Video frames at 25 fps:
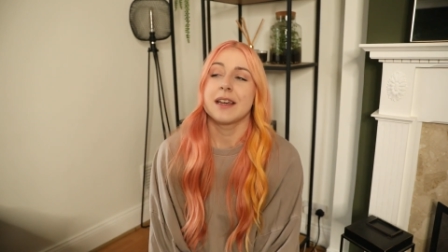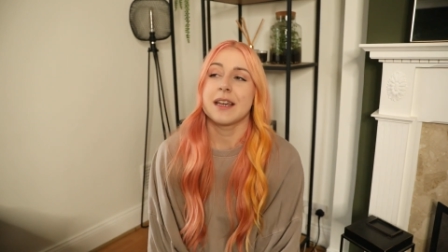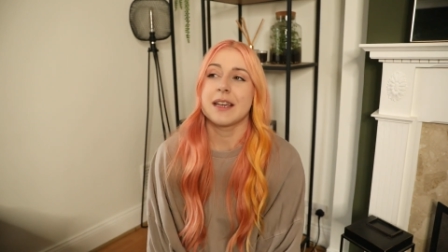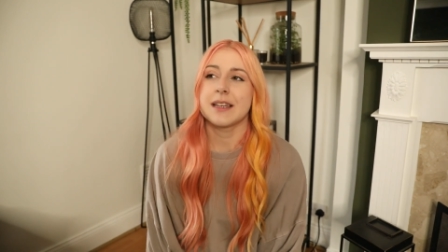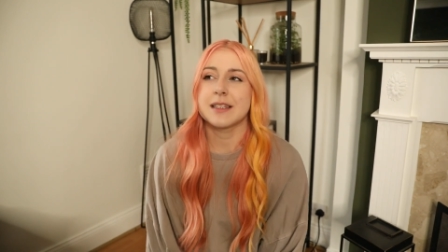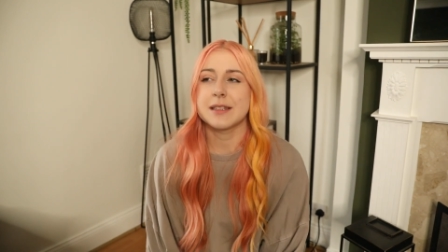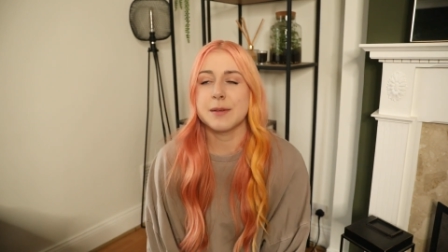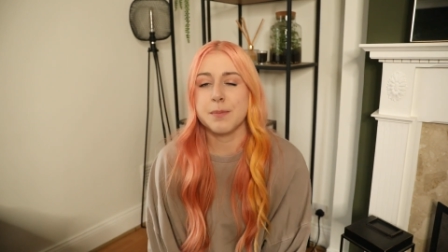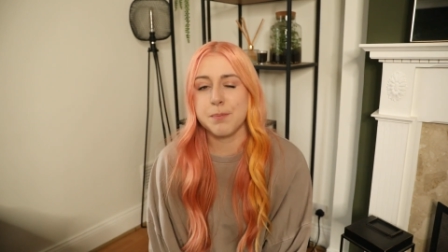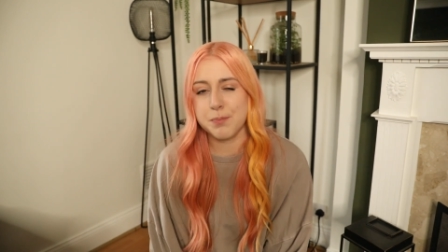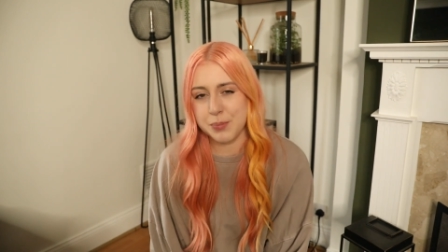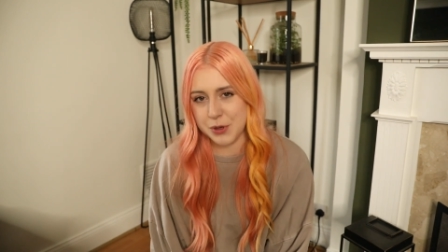
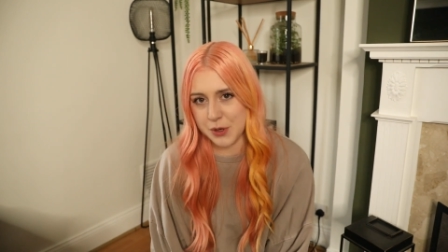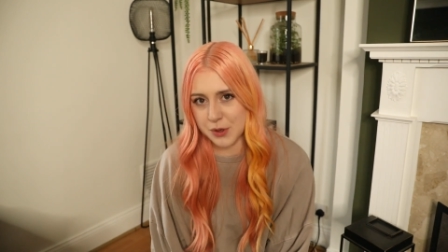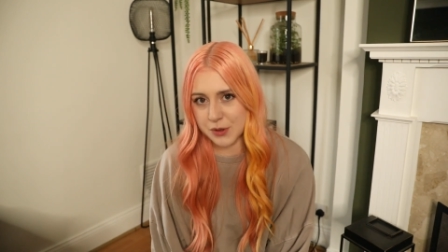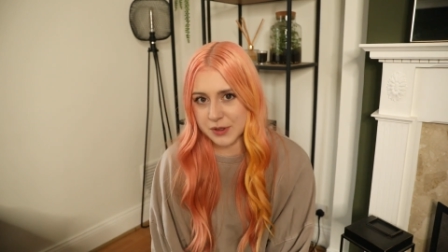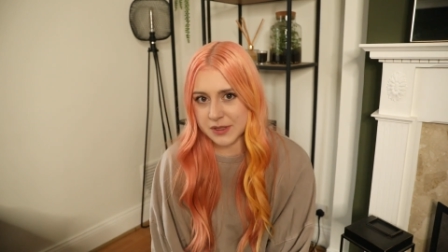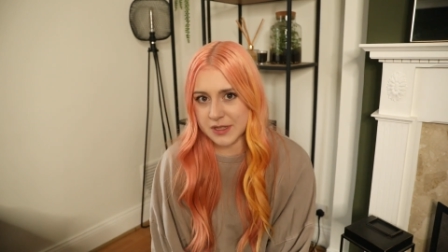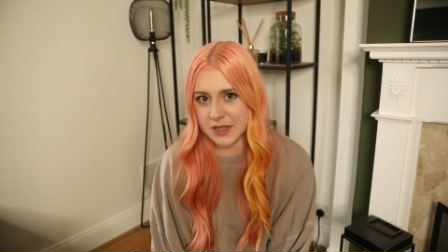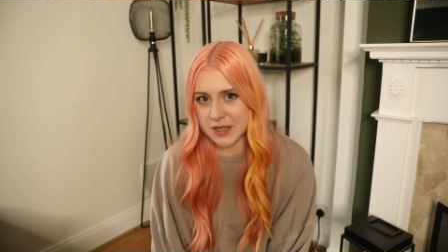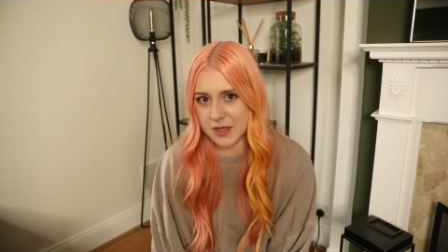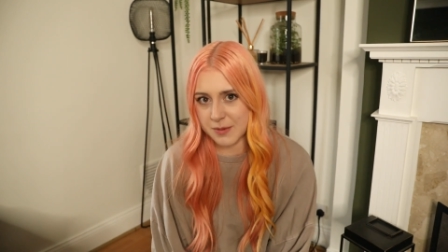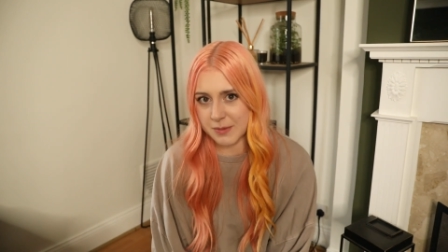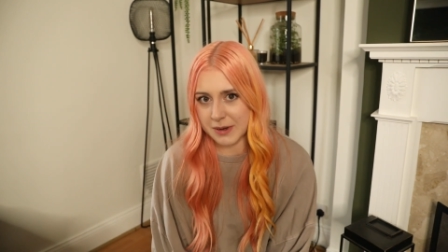He's
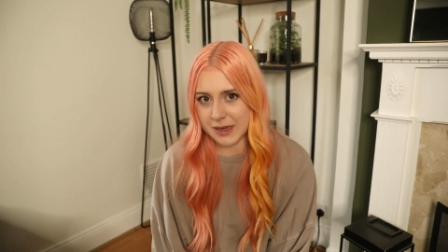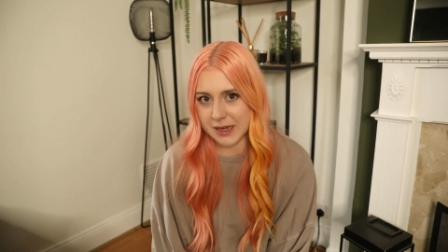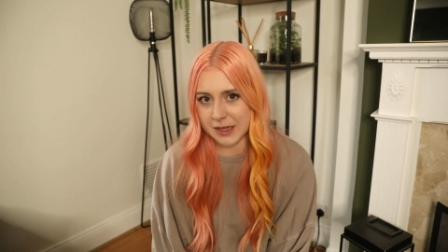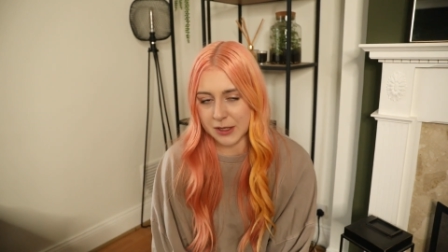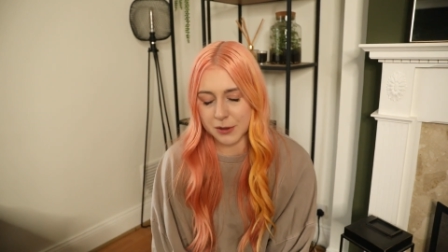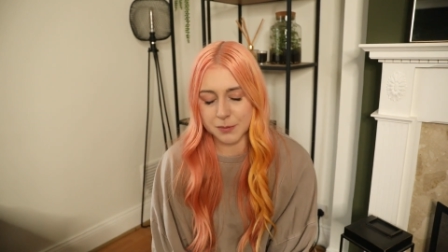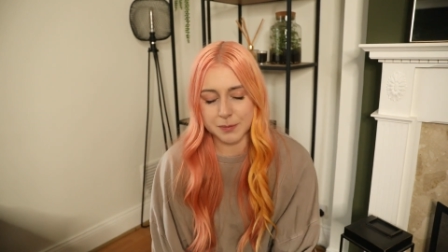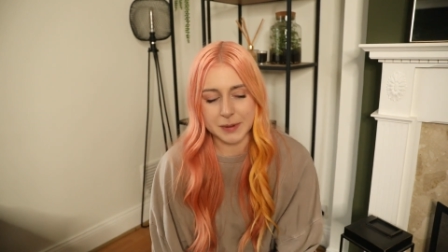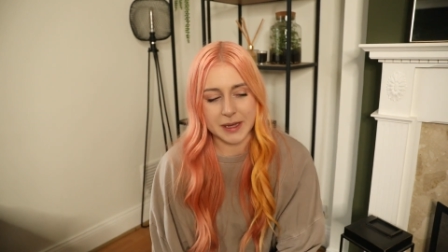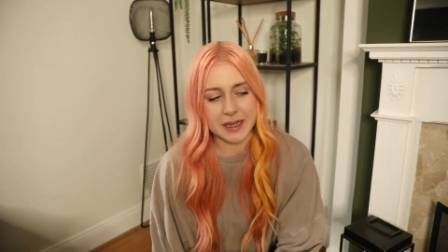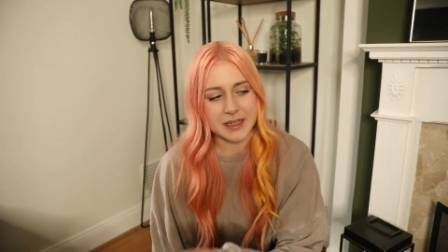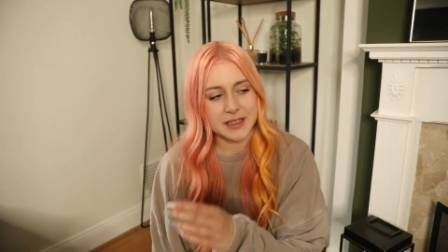abusing them a
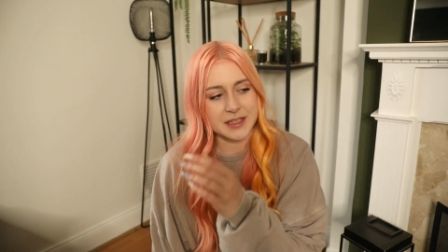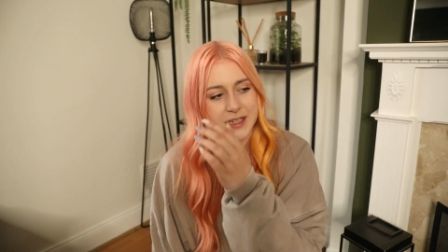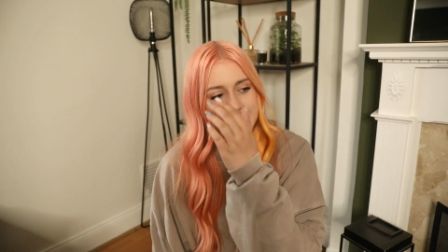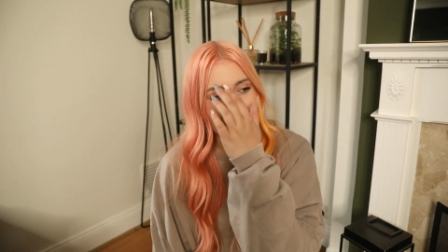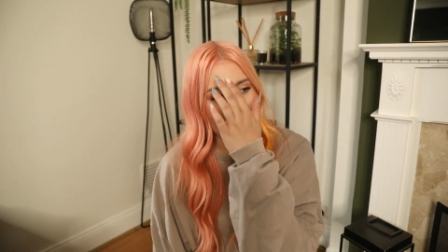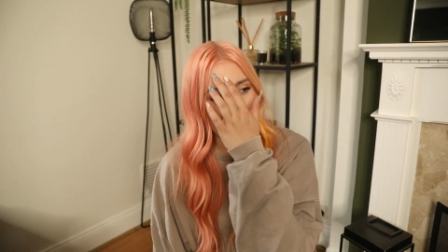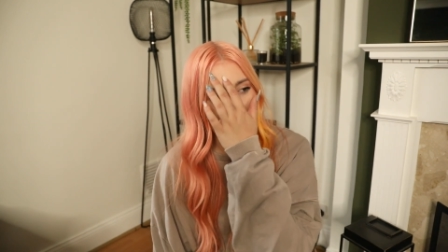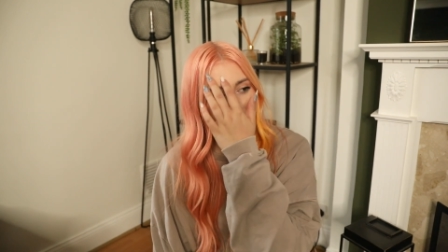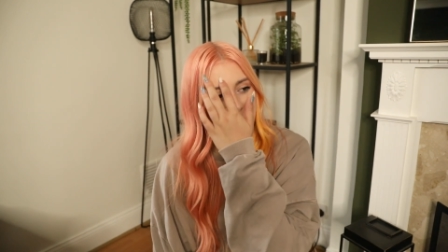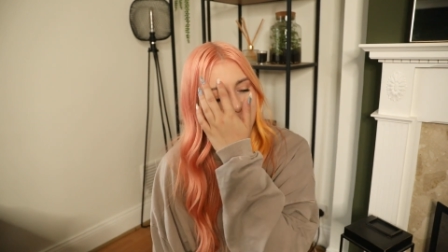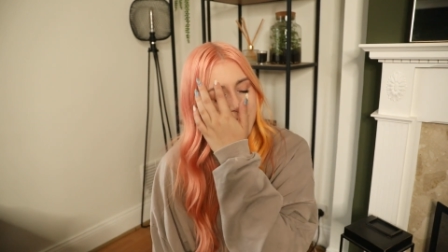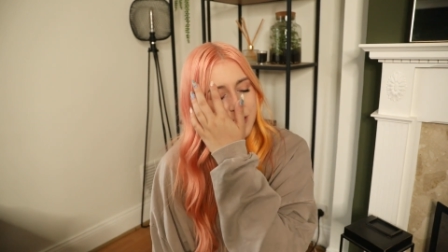little bit
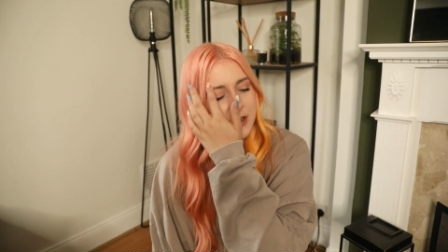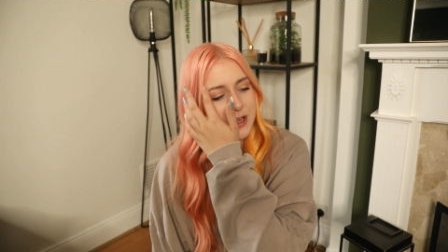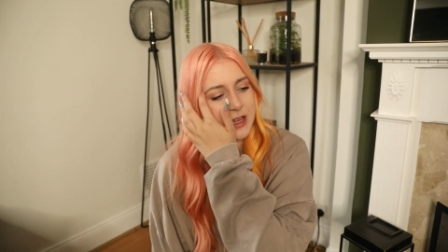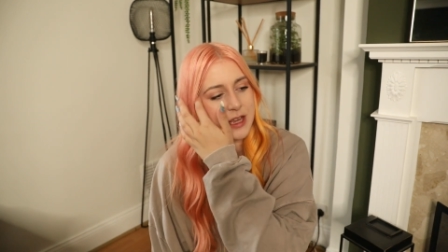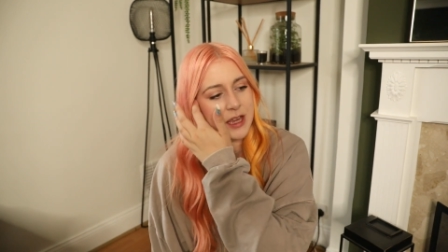now.